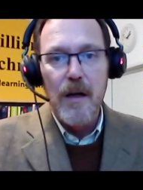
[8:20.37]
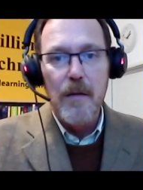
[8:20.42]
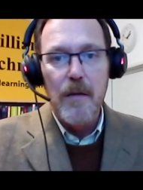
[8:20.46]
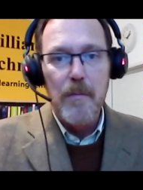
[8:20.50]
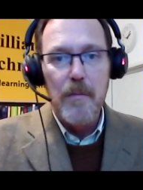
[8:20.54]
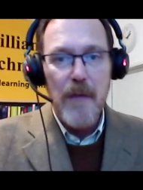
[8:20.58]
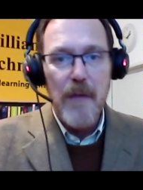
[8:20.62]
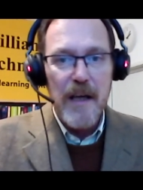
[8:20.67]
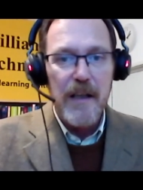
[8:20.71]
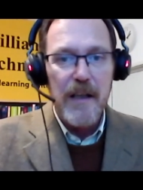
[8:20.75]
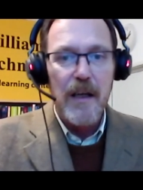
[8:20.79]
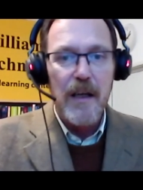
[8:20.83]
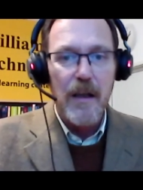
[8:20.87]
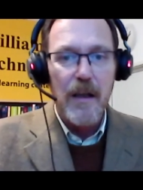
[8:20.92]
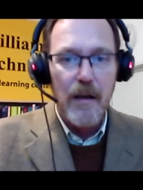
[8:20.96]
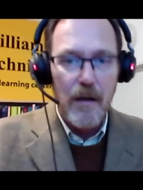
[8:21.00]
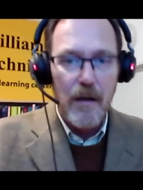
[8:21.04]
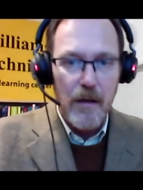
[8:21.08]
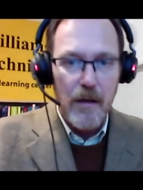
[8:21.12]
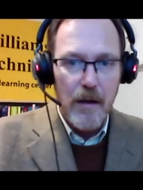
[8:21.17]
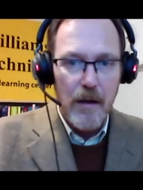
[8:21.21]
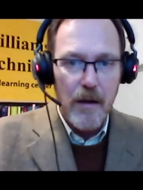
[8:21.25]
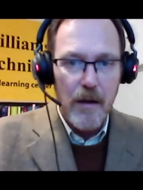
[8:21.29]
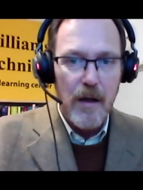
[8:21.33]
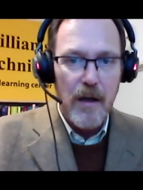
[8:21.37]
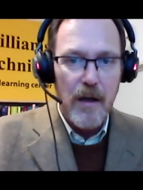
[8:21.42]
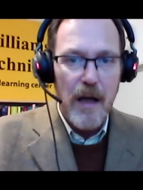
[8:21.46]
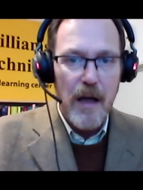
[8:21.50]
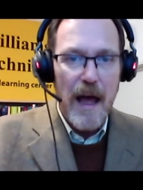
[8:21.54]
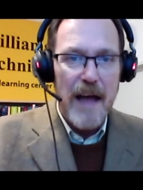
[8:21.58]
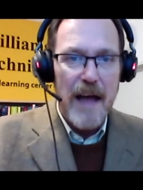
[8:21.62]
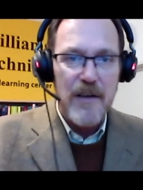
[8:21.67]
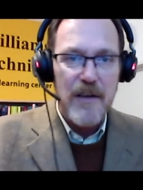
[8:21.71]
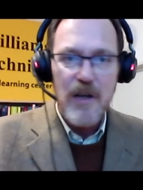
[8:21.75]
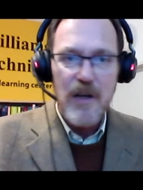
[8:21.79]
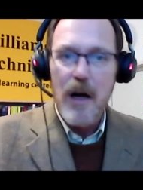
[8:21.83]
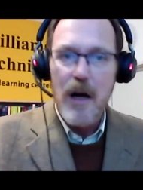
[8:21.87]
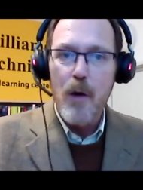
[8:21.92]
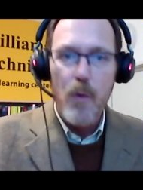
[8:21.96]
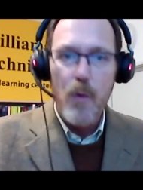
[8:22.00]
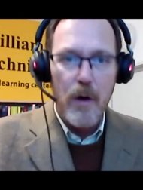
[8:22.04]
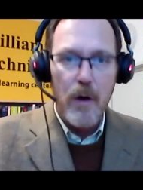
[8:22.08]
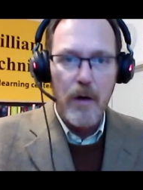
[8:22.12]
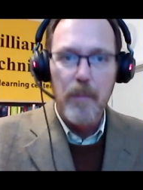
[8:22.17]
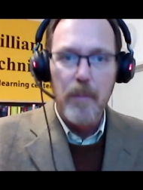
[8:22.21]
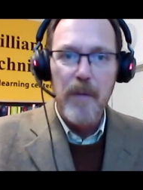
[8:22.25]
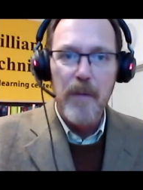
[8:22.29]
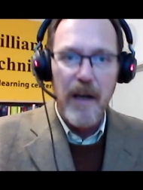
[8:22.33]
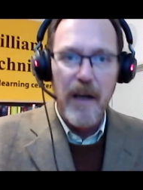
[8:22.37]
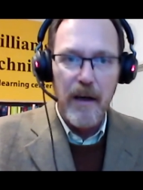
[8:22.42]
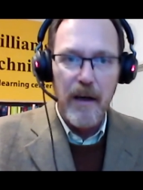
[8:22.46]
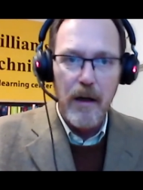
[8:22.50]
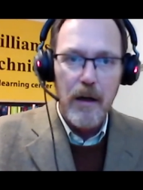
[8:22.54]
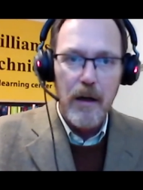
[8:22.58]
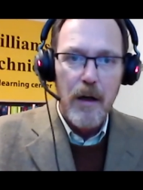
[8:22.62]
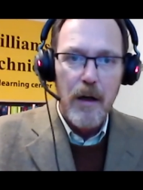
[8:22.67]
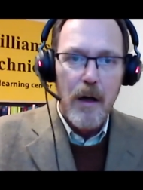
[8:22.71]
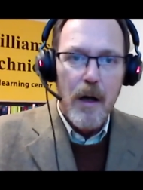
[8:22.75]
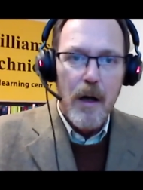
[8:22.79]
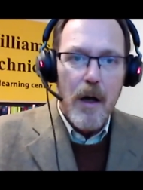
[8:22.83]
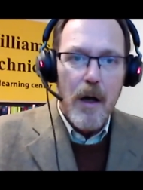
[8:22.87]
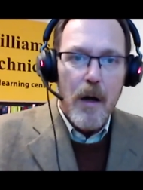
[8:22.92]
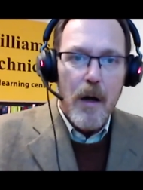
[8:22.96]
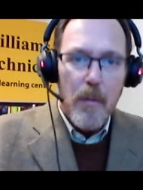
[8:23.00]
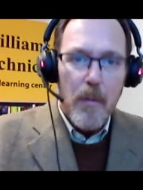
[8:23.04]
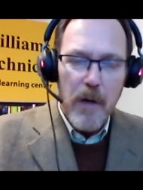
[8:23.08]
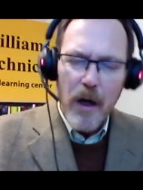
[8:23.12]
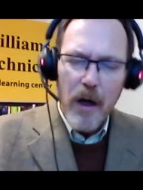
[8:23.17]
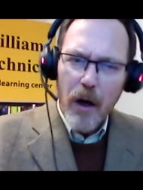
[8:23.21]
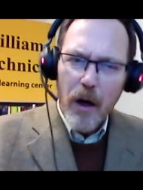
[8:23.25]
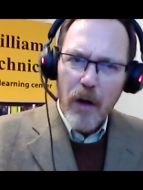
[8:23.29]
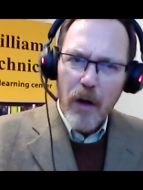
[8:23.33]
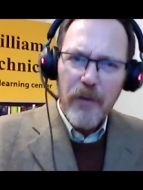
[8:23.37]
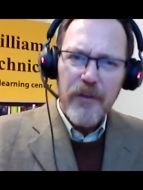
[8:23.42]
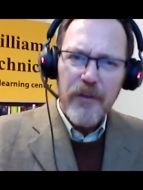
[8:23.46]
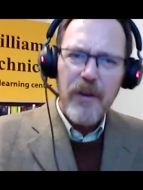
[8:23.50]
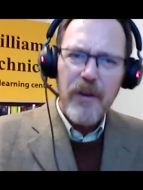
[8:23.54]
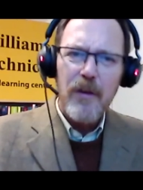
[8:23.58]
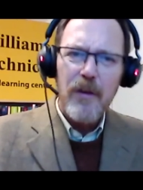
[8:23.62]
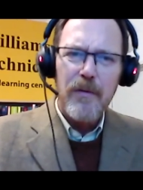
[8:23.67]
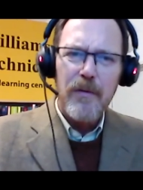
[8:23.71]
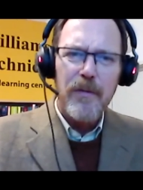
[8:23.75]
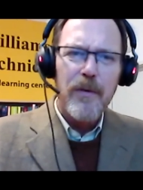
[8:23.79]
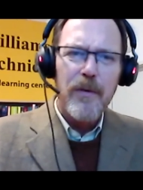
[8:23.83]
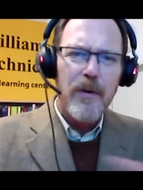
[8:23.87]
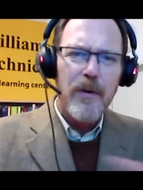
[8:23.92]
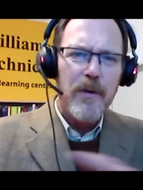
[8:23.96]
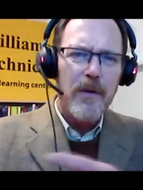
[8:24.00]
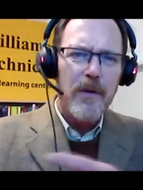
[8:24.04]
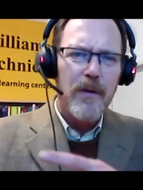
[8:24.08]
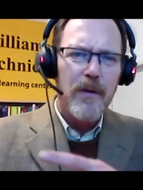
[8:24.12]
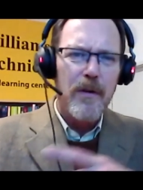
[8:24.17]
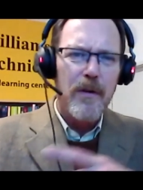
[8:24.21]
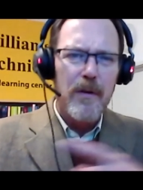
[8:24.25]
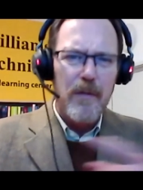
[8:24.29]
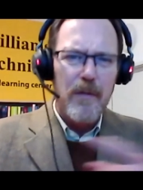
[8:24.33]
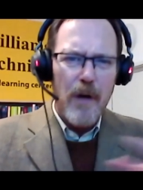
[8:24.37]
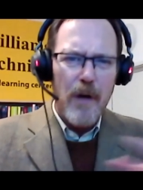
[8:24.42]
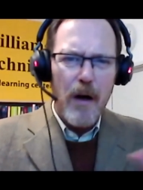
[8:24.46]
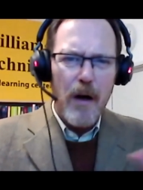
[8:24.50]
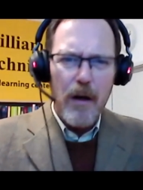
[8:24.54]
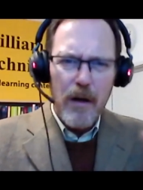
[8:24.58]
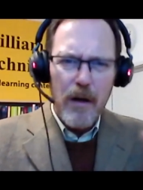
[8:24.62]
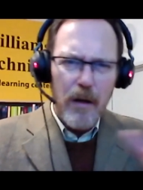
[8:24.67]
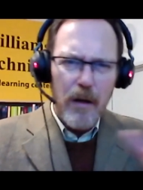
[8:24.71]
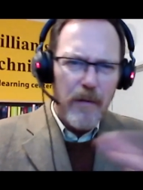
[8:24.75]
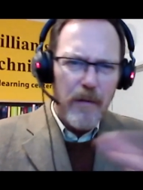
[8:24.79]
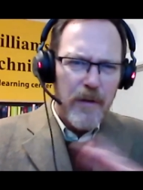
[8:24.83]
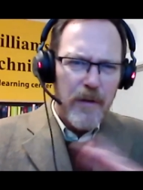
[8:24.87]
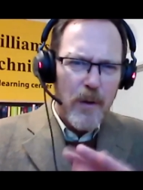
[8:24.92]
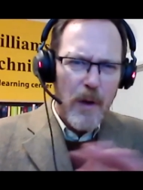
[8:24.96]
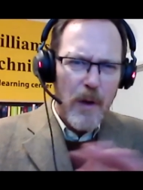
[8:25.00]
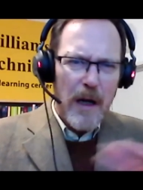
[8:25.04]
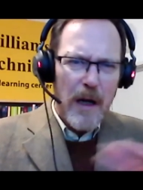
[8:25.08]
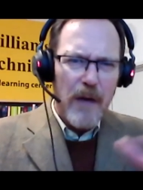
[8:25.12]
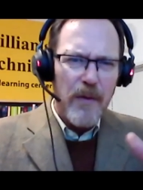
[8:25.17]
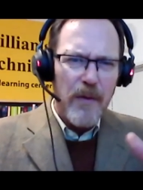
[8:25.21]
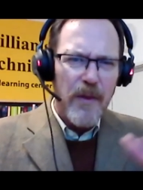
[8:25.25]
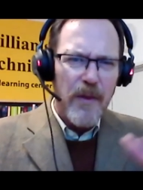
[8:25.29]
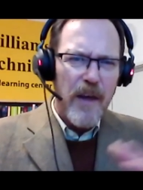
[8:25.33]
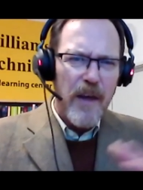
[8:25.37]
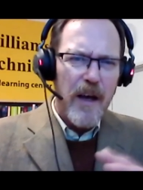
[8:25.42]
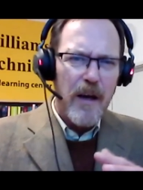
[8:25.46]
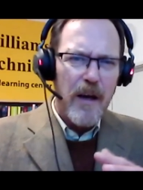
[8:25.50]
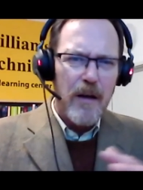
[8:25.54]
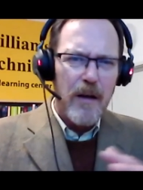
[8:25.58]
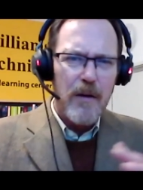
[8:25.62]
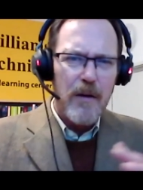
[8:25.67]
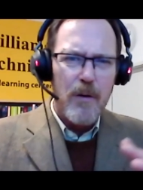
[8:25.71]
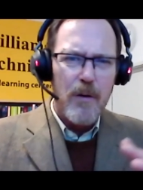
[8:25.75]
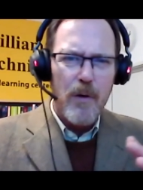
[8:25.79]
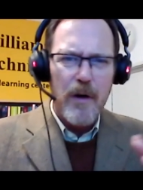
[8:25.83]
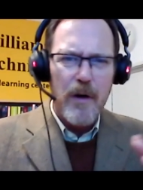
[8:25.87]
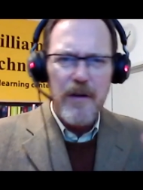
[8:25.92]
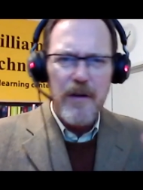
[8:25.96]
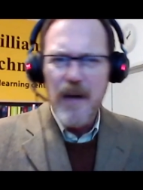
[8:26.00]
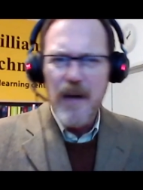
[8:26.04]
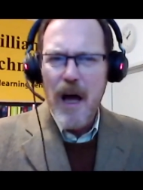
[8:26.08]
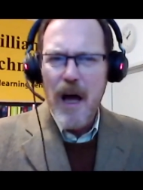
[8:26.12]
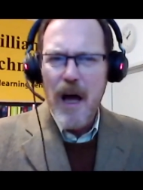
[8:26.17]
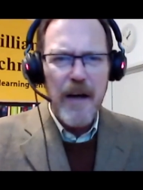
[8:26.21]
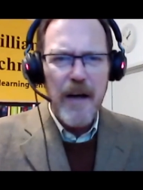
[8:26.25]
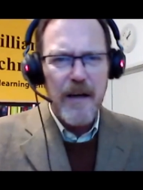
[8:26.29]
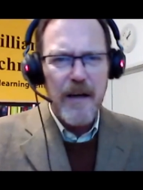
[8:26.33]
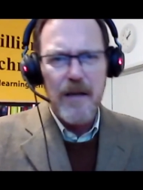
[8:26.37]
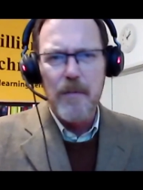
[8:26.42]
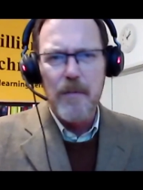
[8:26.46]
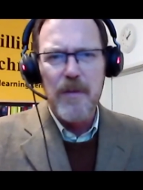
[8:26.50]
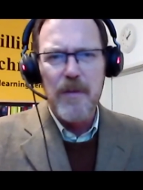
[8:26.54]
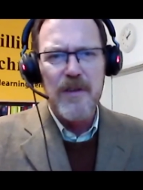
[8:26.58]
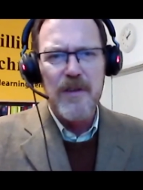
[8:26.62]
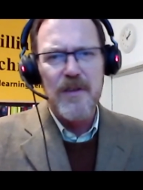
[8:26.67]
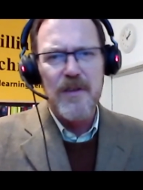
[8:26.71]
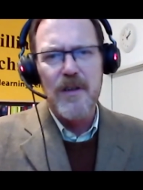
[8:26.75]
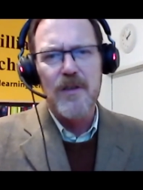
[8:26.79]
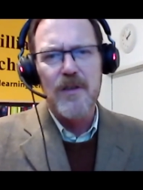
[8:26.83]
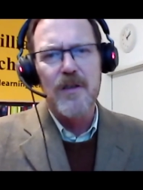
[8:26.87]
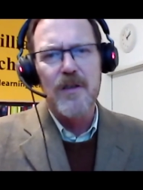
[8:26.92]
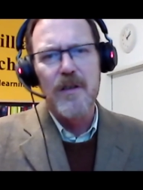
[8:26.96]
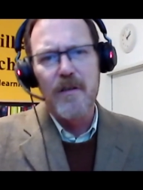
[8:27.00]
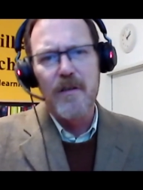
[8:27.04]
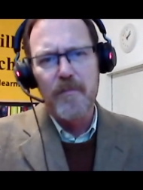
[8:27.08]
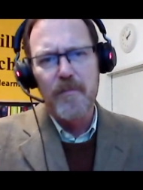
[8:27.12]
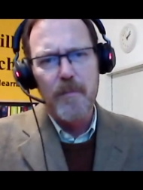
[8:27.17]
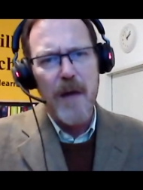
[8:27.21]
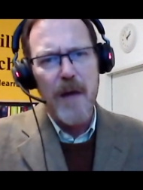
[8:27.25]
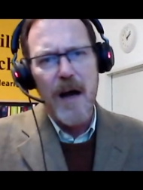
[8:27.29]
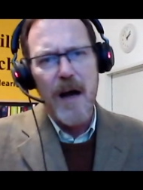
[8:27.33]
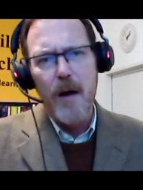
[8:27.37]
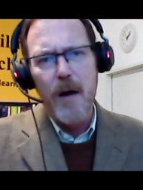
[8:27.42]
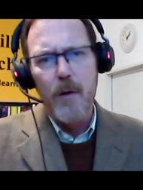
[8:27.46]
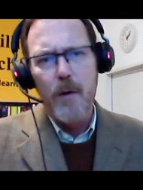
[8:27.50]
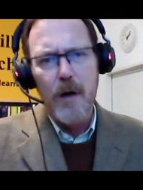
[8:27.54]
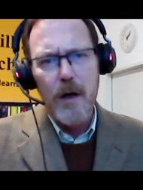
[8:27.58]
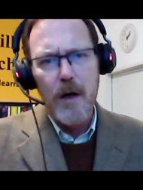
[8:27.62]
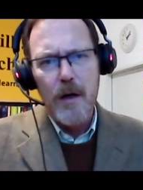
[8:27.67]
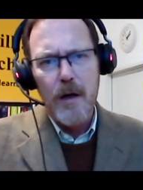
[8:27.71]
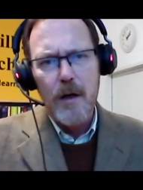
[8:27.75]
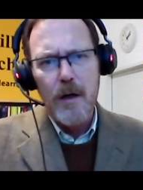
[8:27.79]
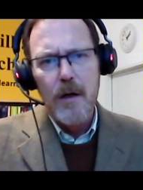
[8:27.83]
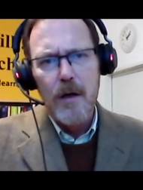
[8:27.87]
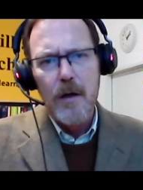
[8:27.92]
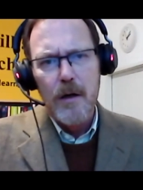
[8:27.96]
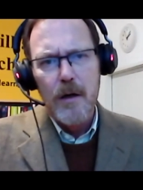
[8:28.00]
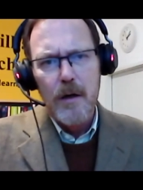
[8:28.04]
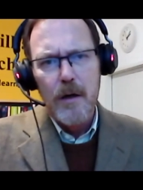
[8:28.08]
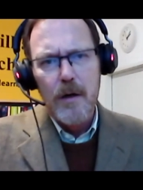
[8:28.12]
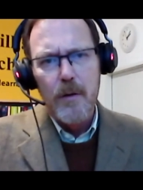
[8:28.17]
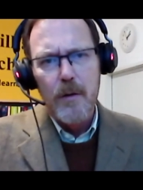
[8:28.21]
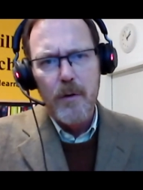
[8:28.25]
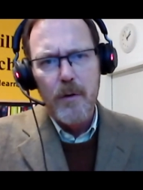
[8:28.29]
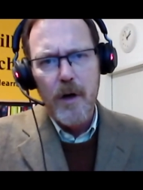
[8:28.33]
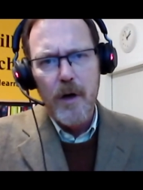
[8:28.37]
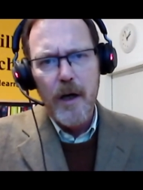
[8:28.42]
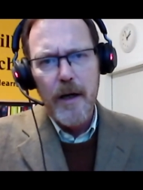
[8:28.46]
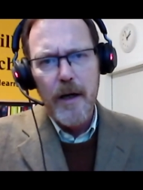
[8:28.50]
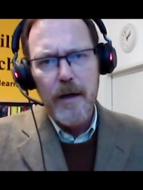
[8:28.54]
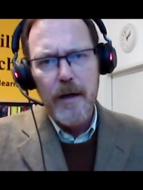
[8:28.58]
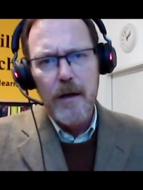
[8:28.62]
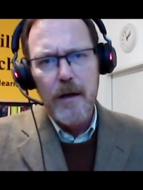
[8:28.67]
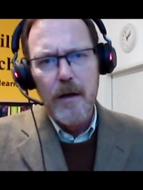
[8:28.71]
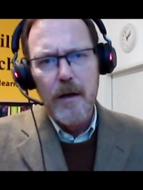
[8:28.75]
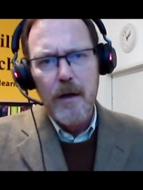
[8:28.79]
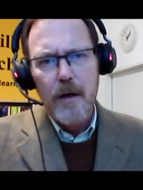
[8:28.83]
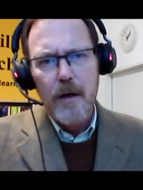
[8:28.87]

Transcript: making agile work better, but also for all of you out there who are not in a position of power, right?